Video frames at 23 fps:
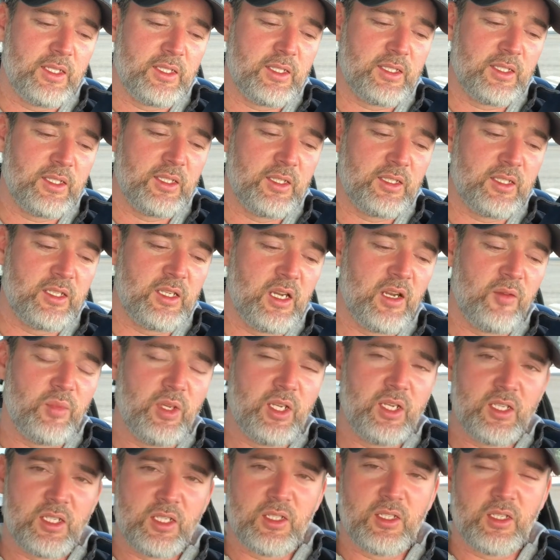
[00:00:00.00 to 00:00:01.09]
it's, instead of
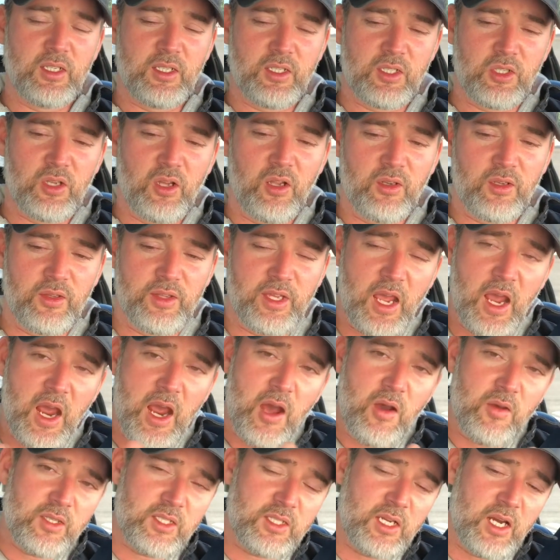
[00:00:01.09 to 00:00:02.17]
being installed on the
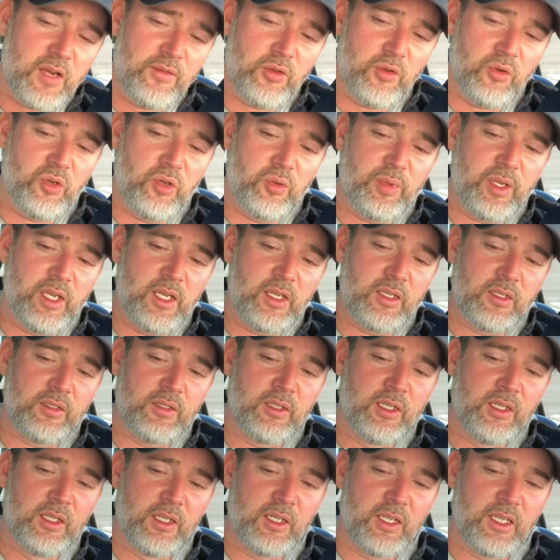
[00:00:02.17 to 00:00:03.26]
outside of the oil pan,
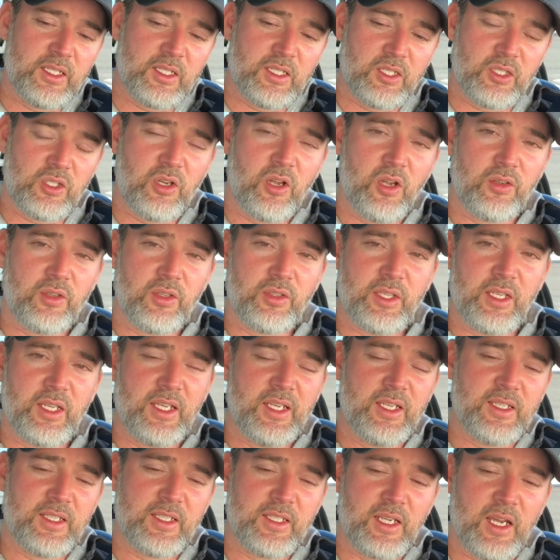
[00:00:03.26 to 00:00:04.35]
it's installed on
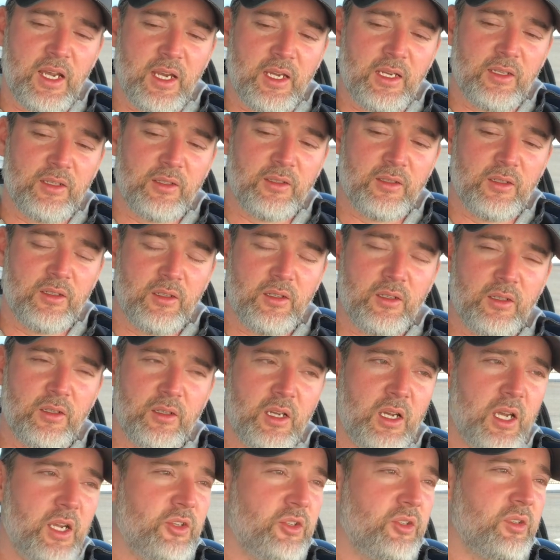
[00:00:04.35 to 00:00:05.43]
the inside
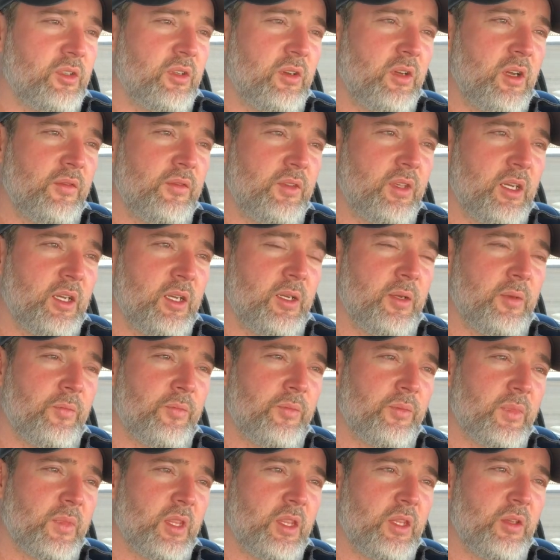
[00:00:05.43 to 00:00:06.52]
of
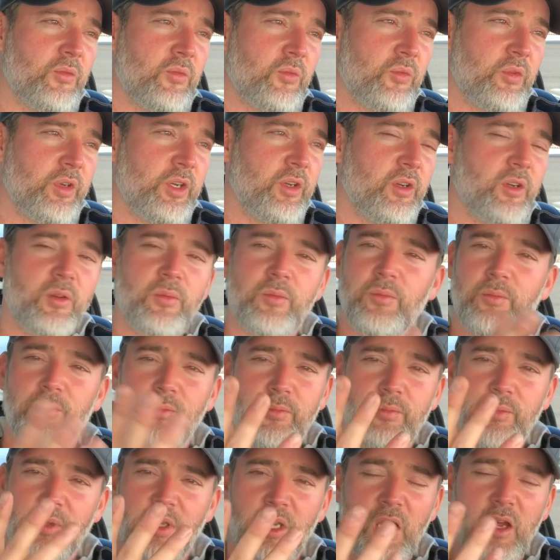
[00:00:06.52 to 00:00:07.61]
the rear
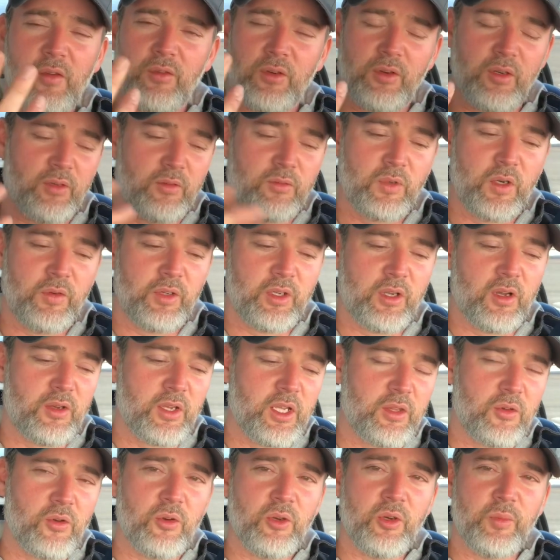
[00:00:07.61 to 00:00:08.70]
cover, whatever we call it.
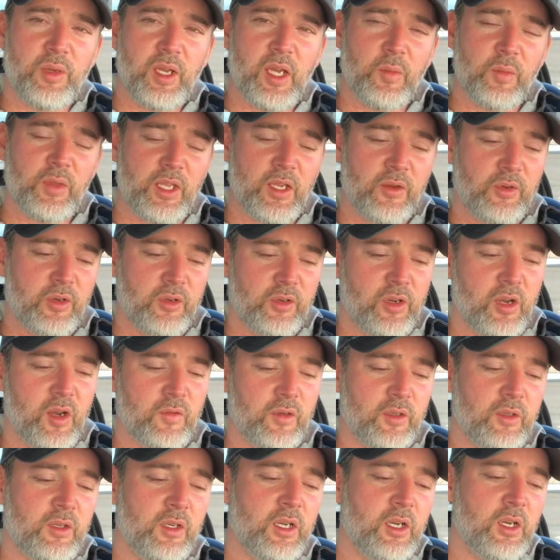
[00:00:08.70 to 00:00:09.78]
Not the oil pan, but that rear
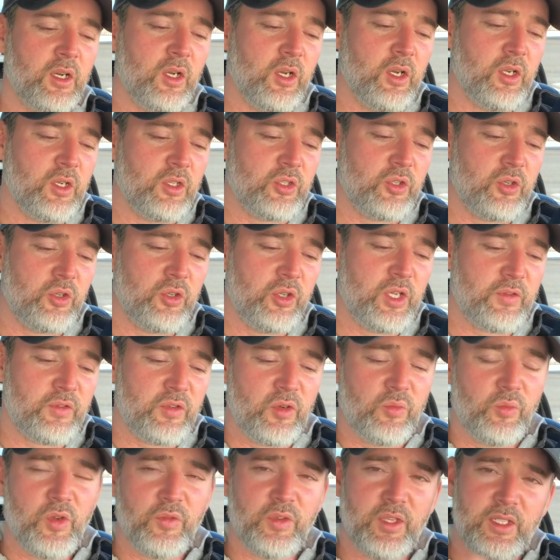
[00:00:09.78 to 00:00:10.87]
cover. So you have to
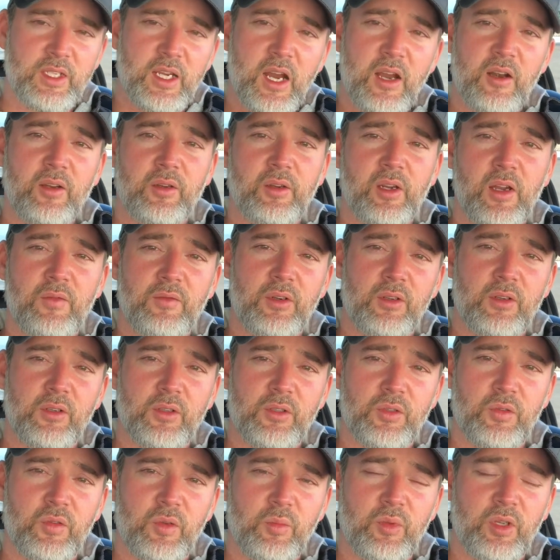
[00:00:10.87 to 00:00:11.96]
remove the entire cover
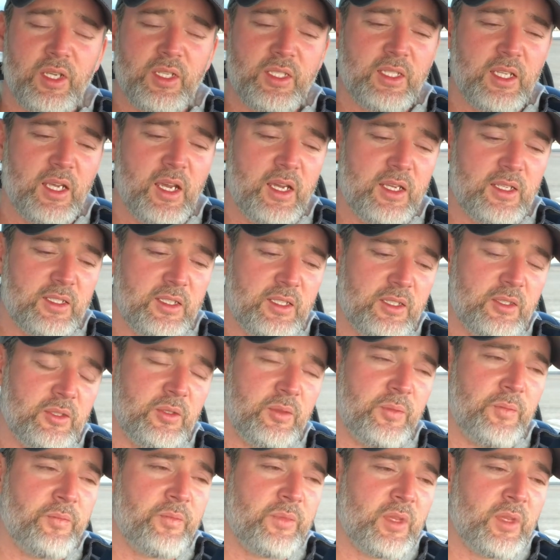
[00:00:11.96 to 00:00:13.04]
to replace that seal.